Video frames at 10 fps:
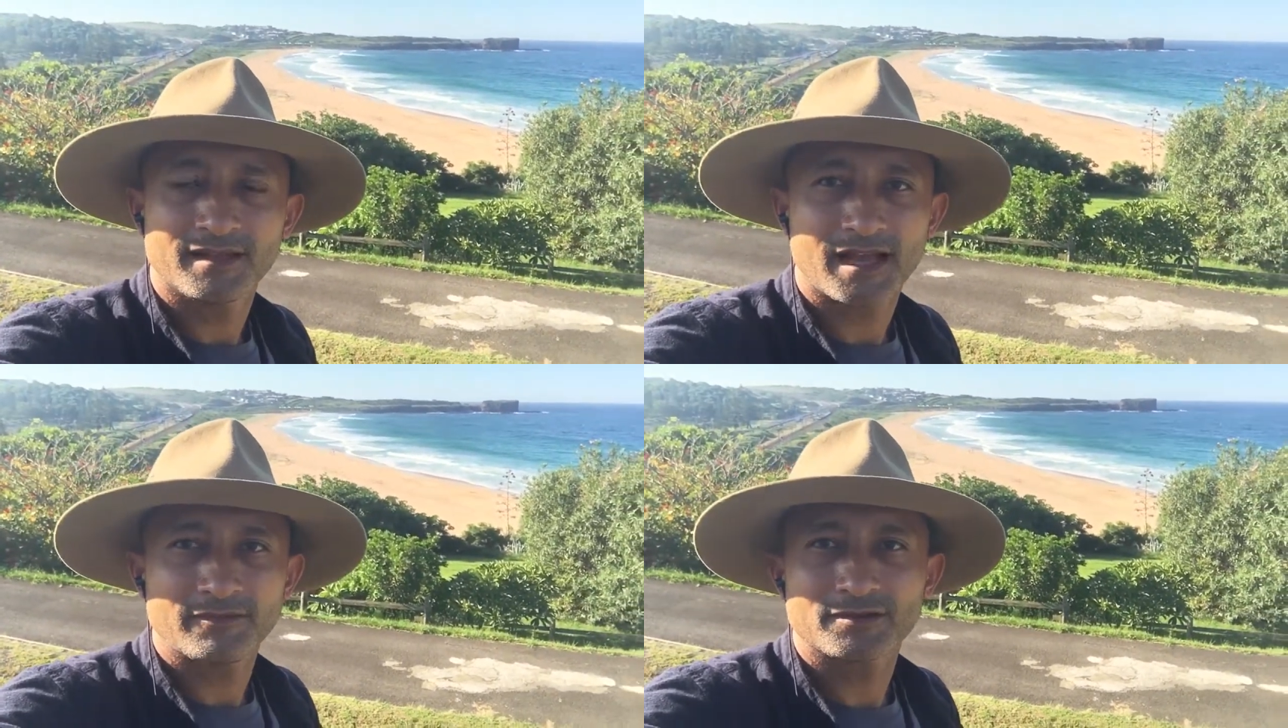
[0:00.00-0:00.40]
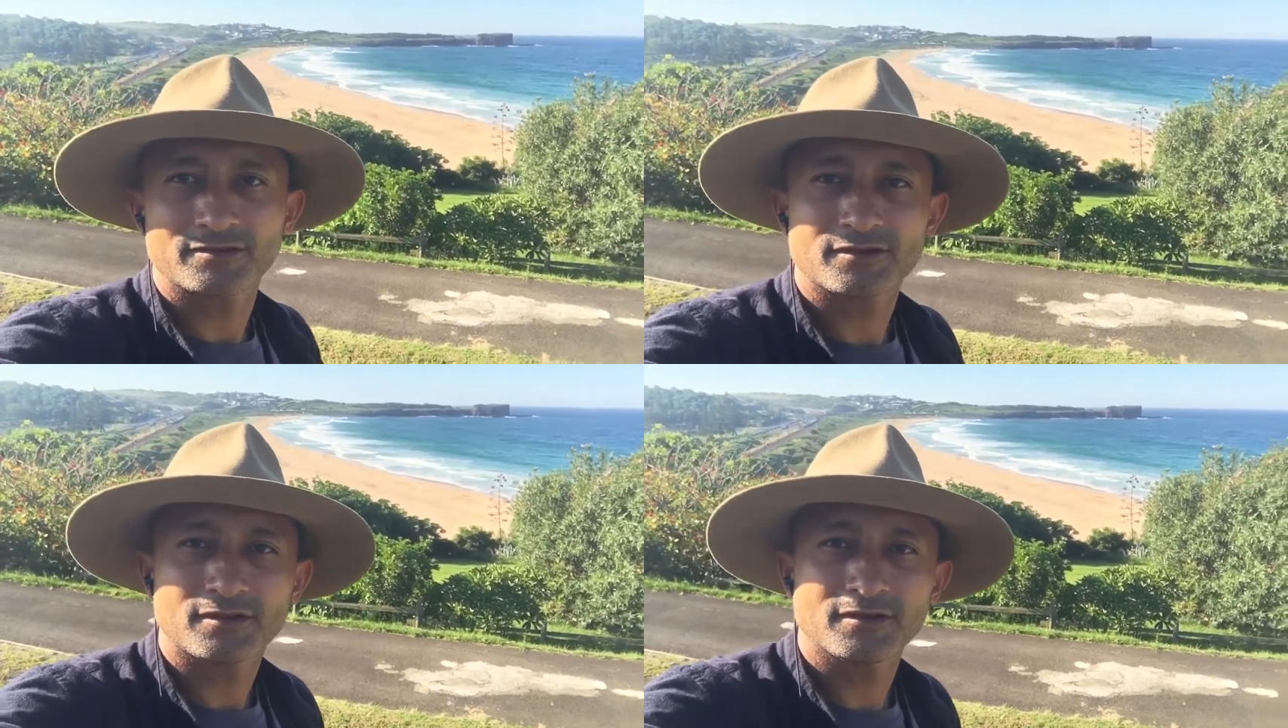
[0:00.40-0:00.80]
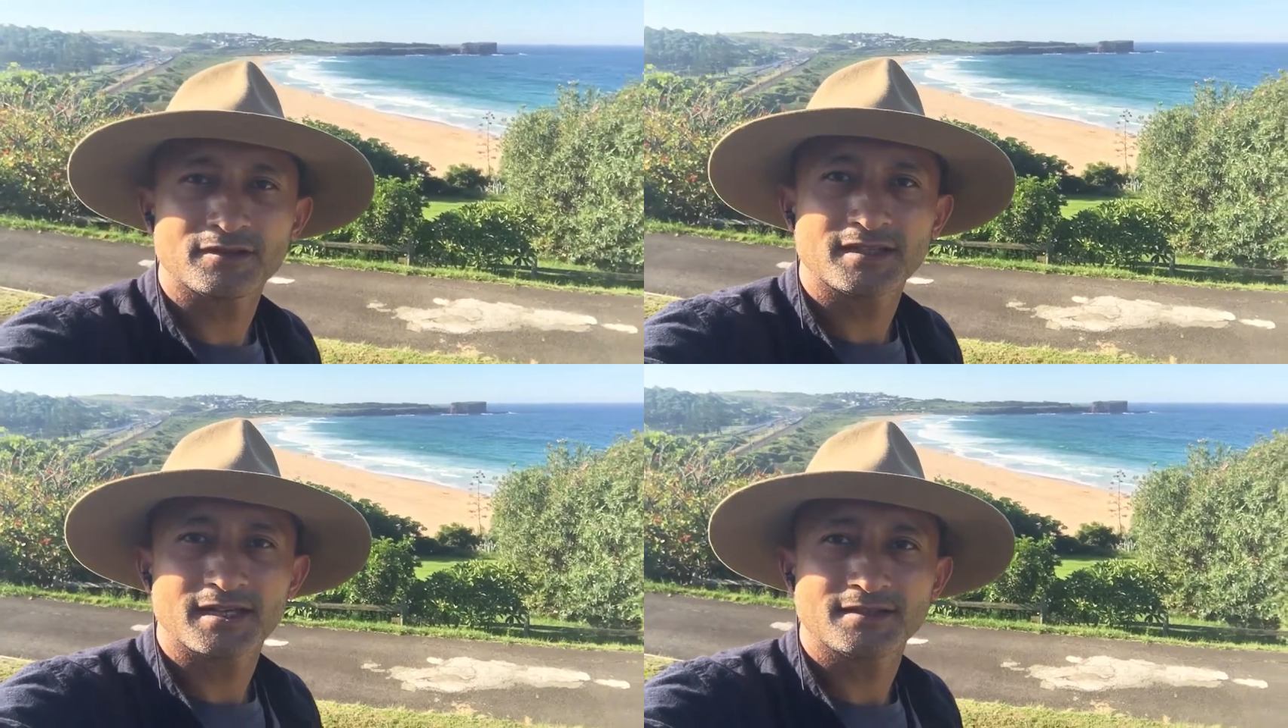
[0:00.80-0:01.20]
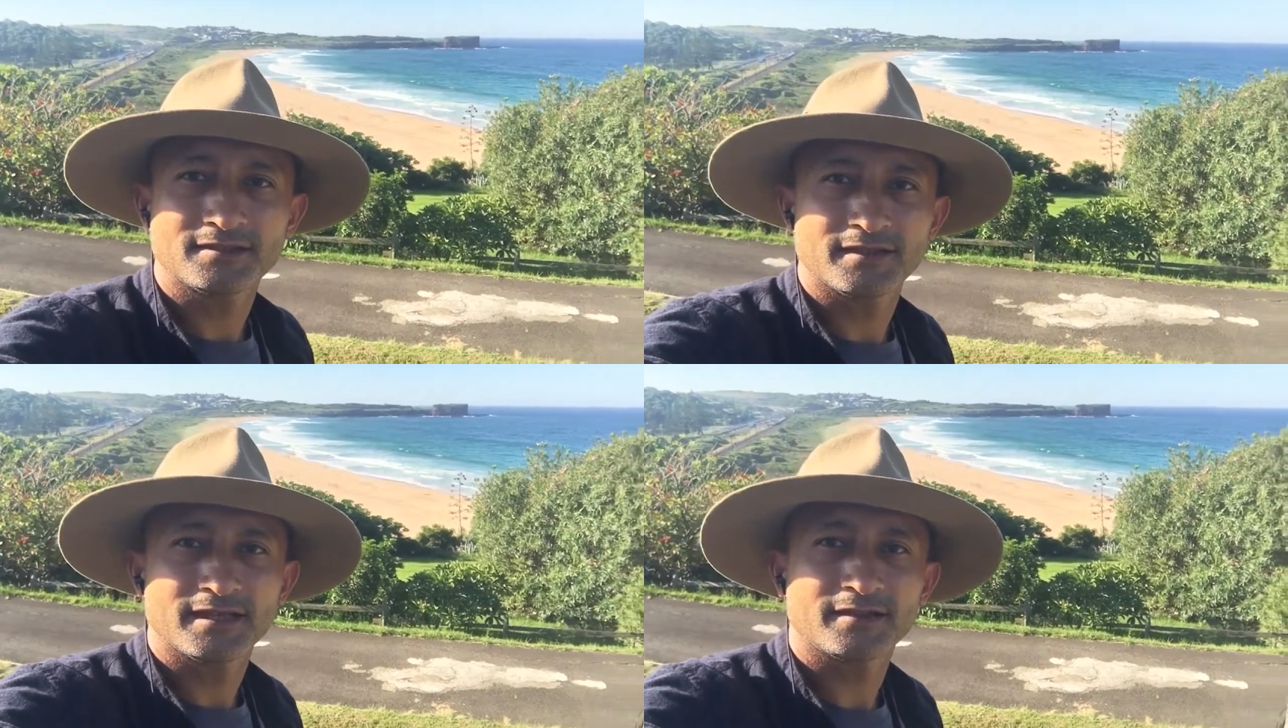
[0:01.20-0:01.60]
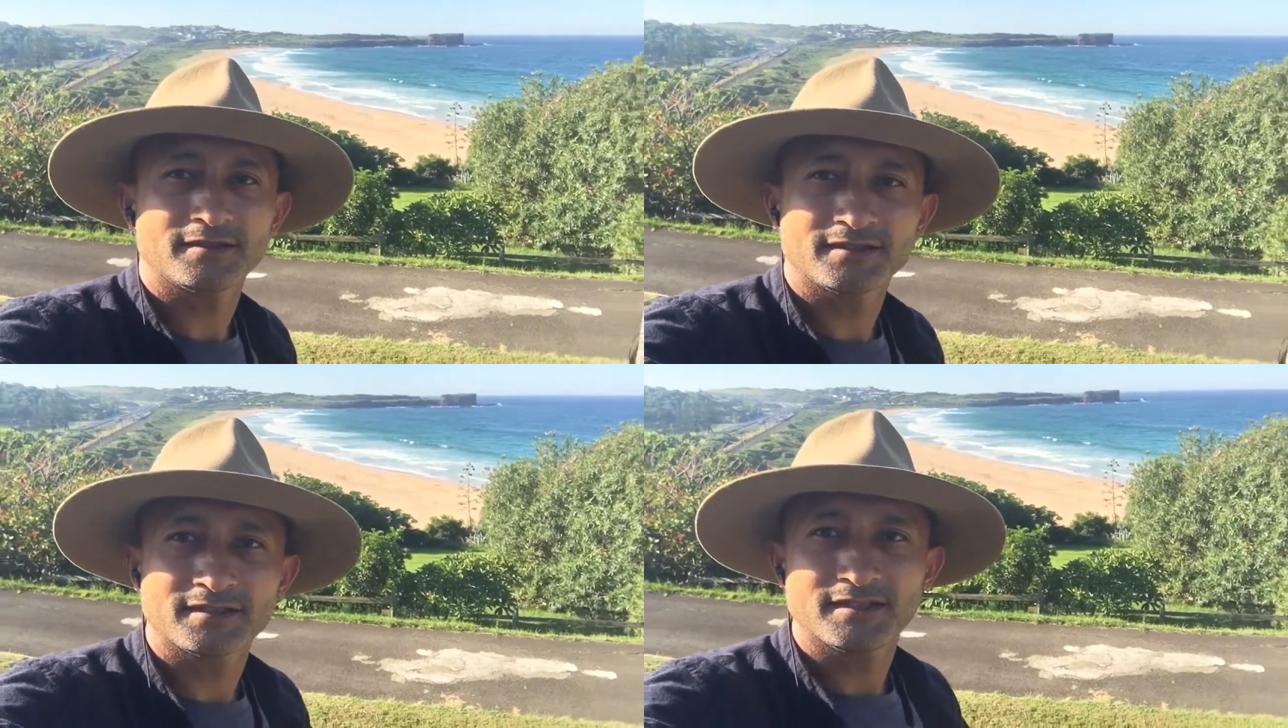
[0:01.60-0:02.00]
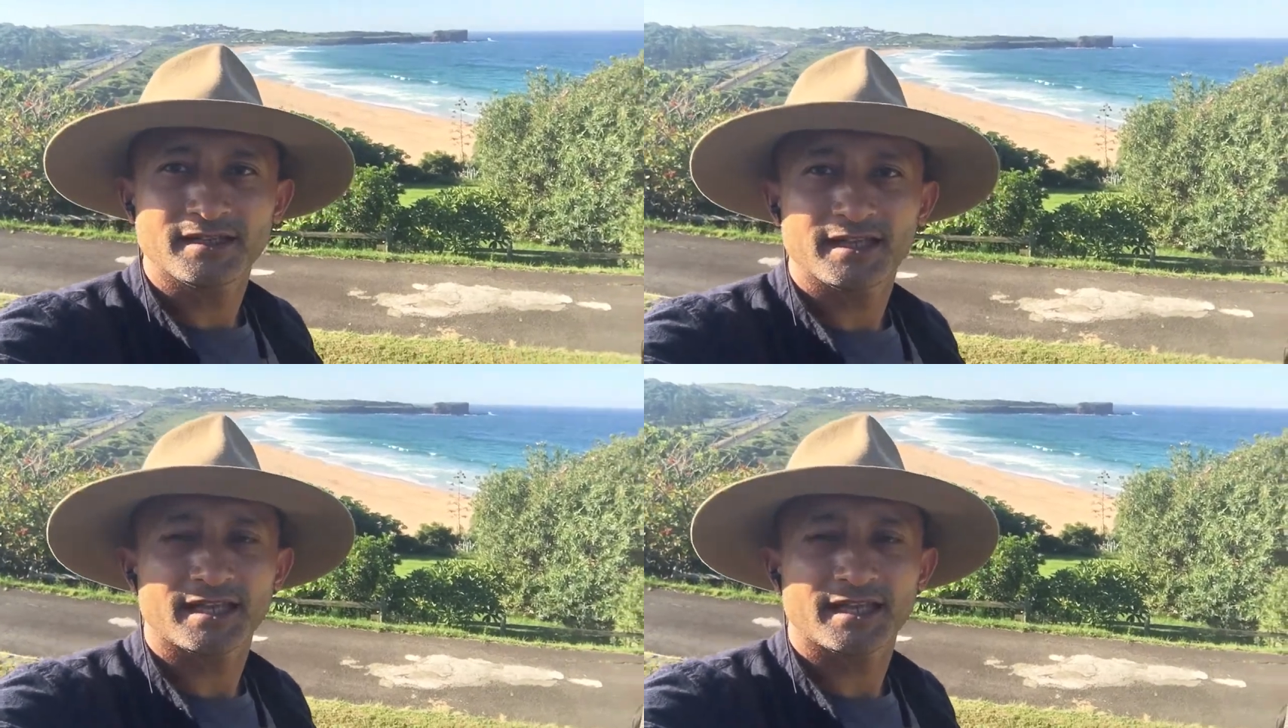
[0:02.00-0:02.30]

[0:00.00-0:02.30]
have control on that. So yeah guys.